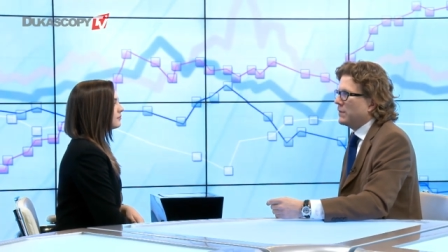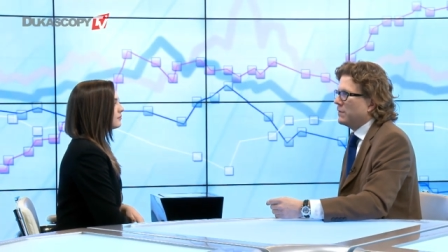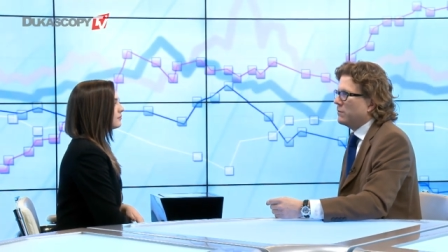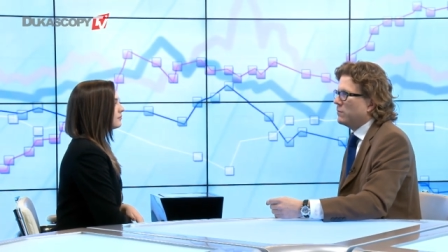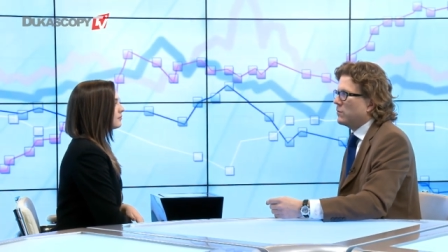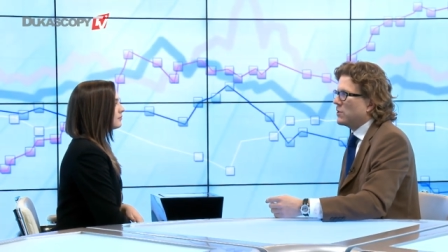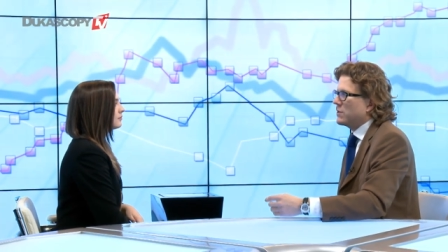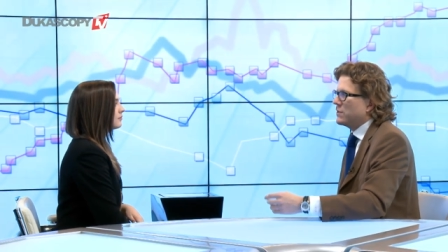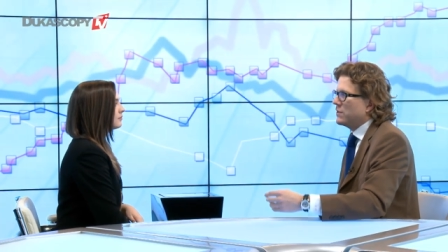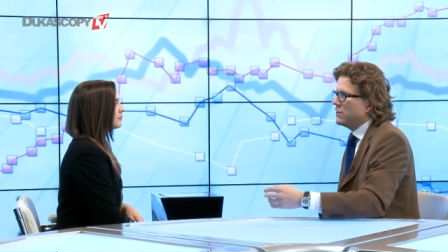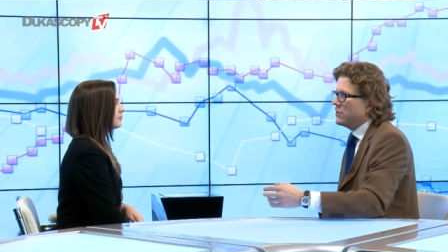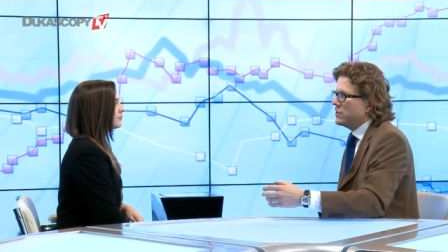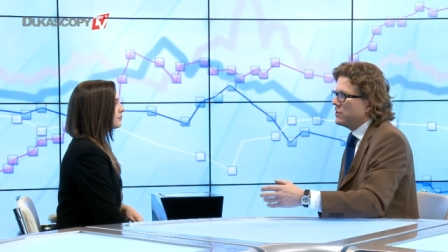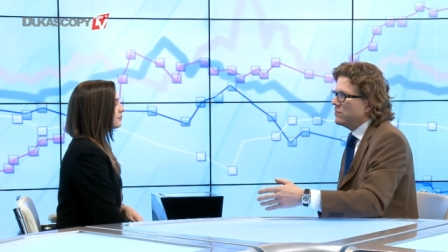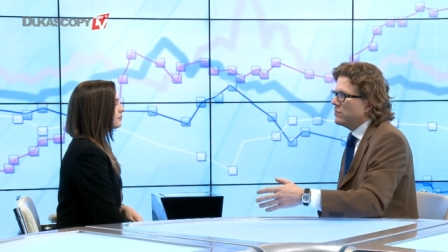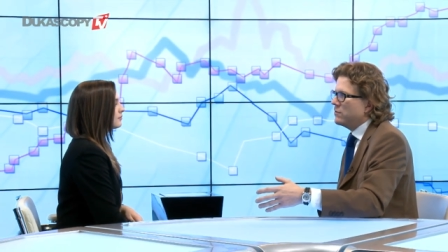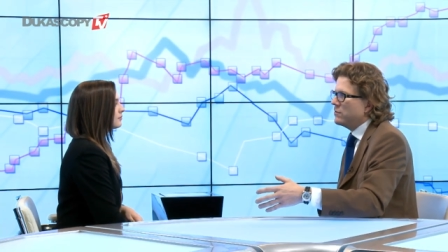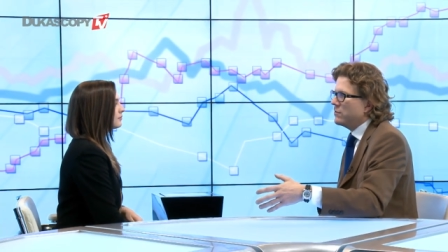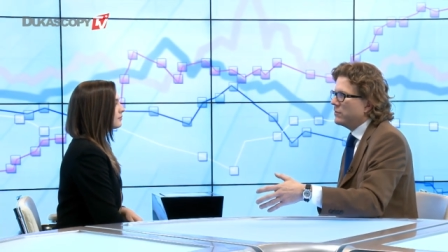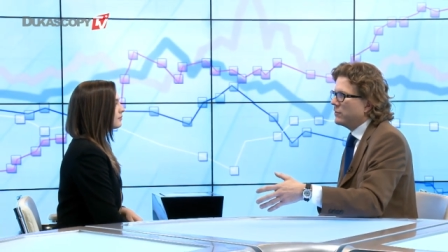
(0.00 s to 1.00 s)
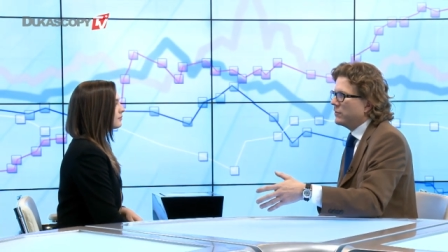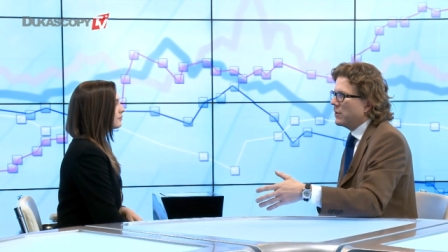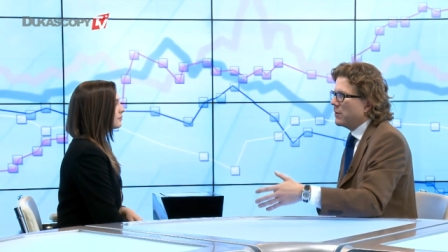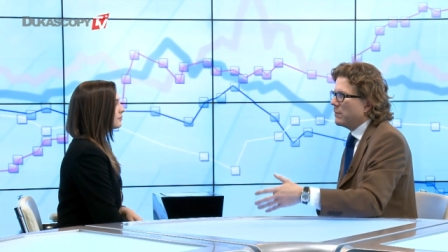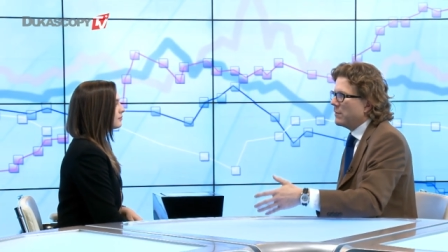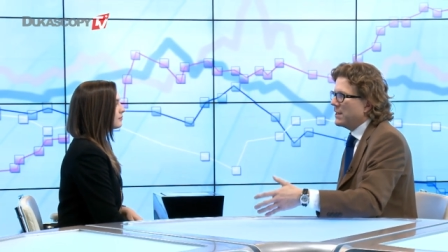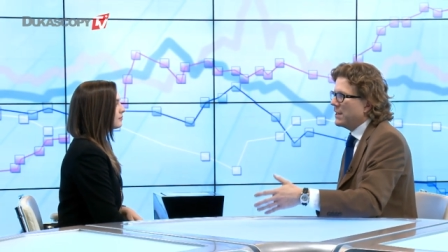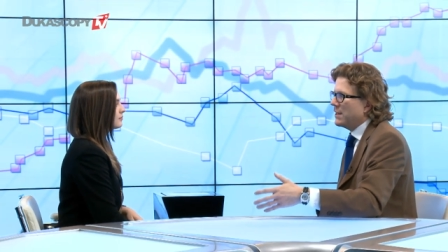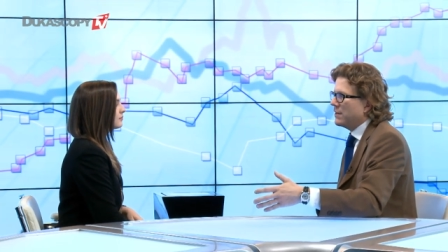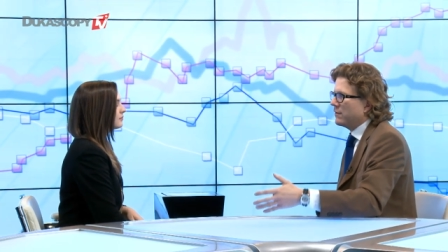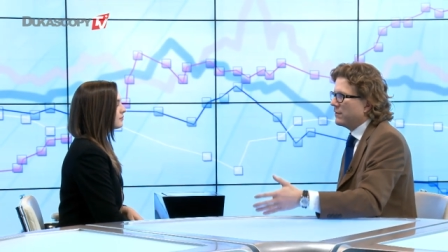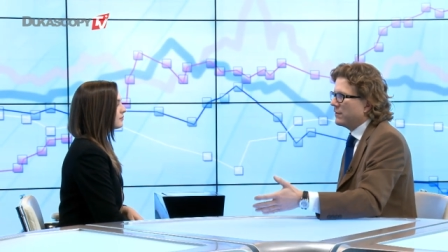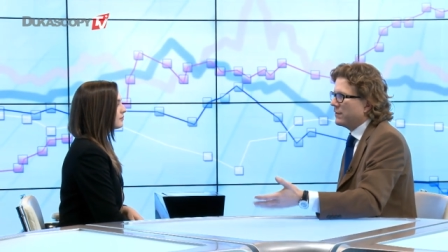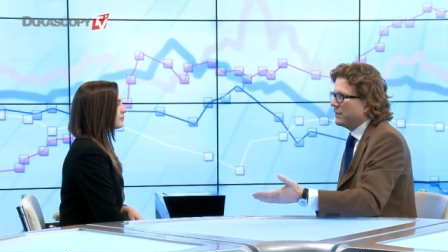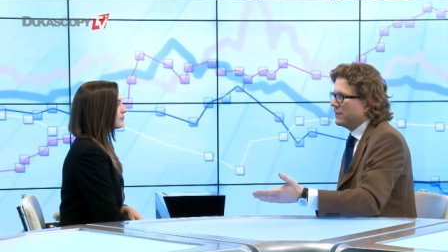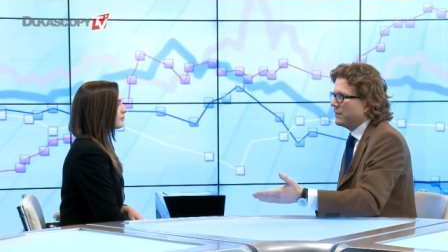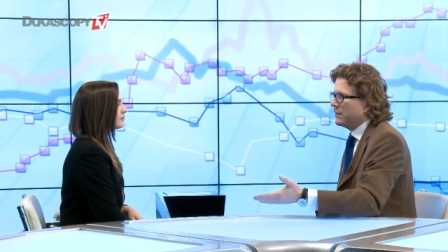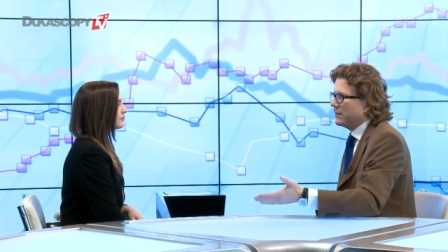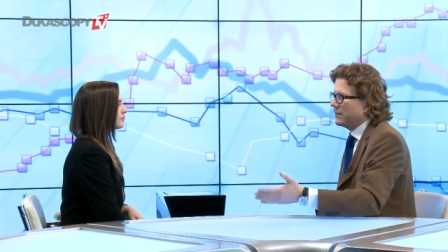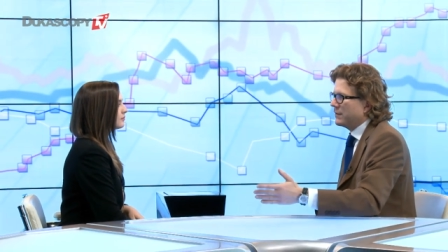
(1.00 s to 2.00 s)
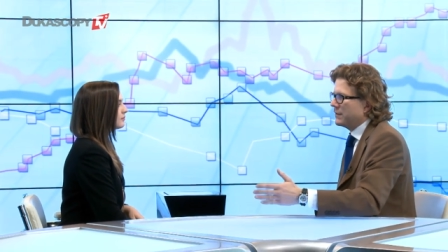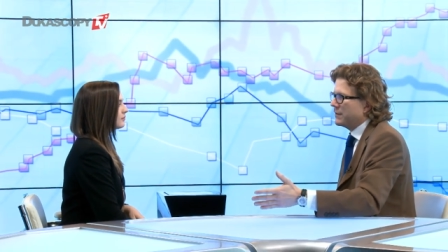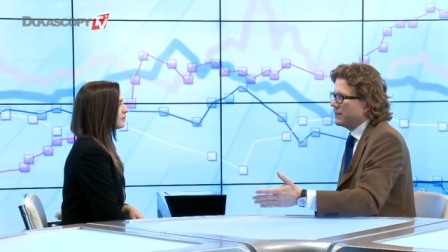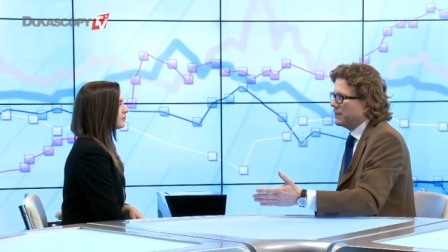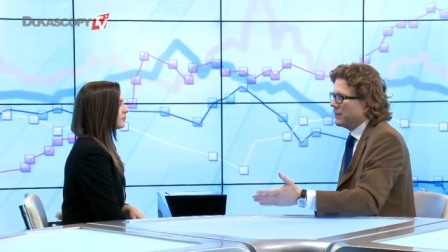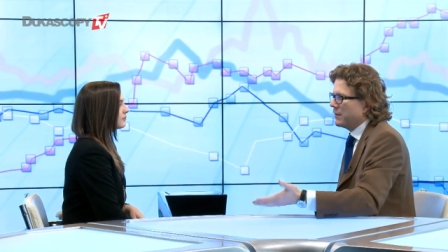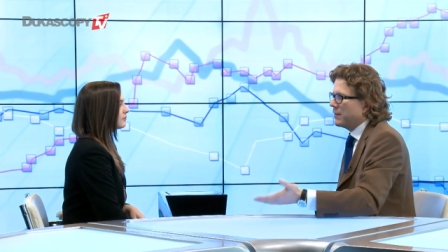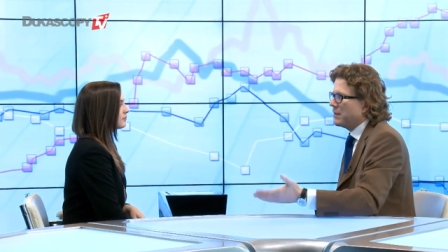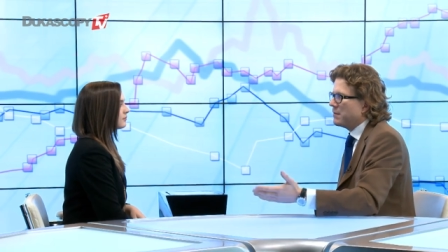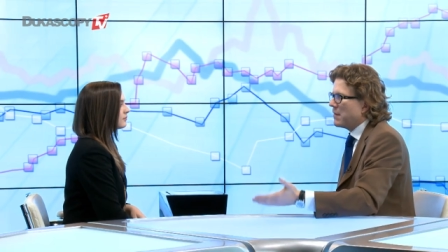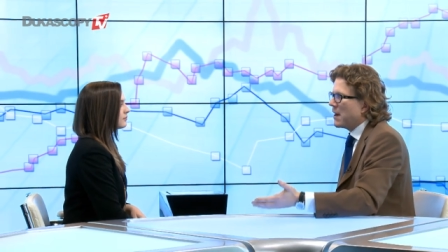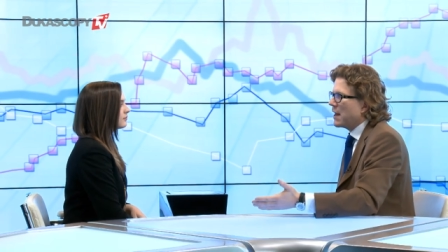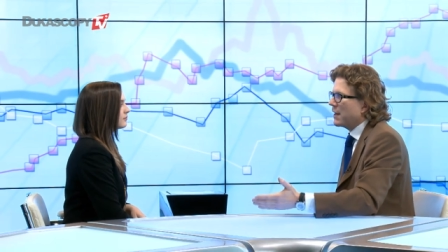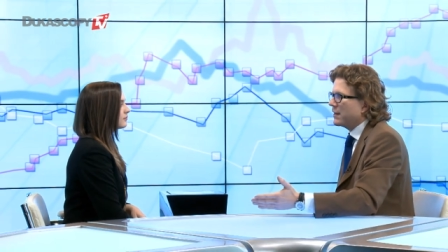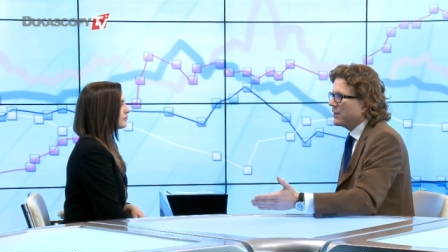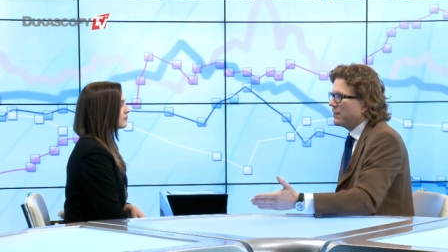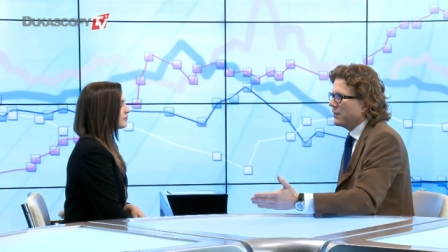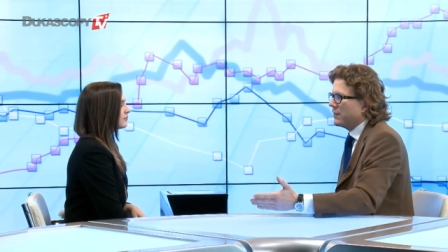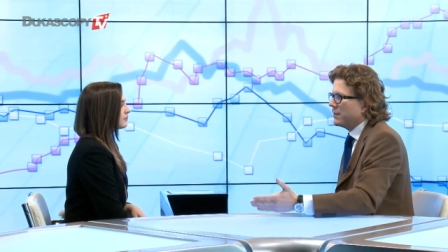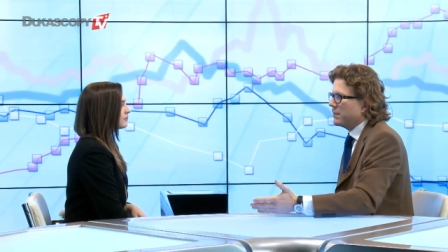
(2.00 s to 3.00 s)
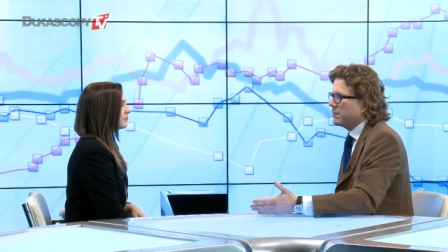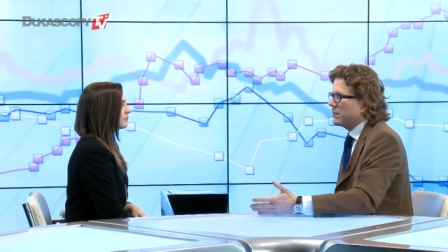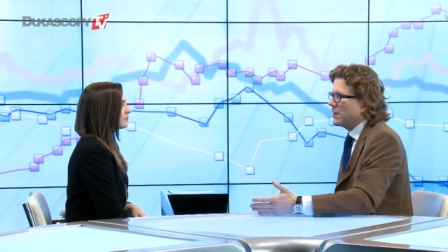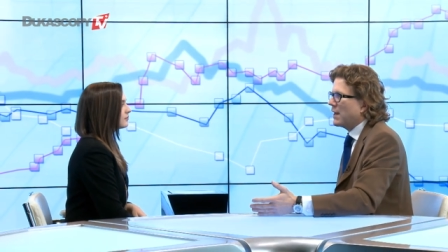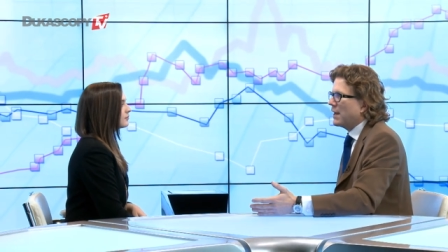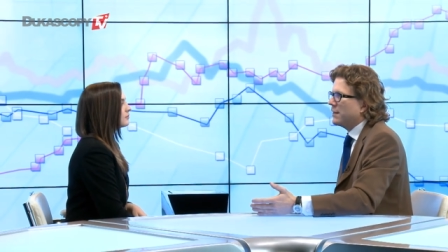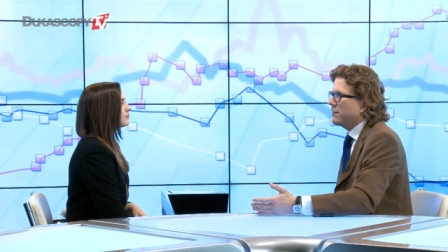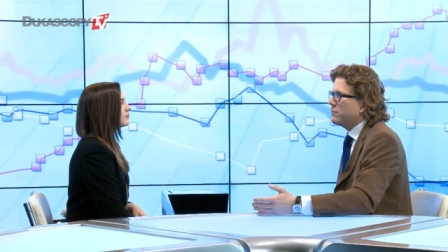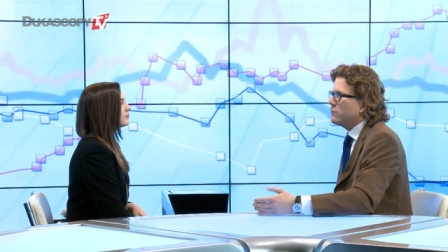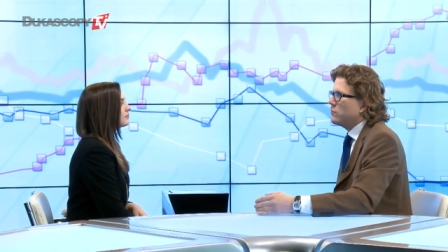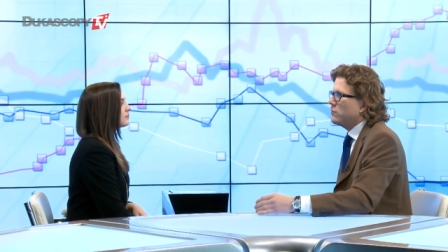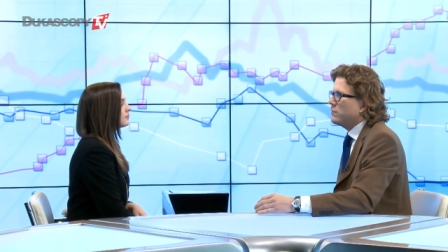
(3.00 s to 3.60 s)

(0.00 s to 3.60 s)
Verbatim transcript: what you do normally on the market, on the price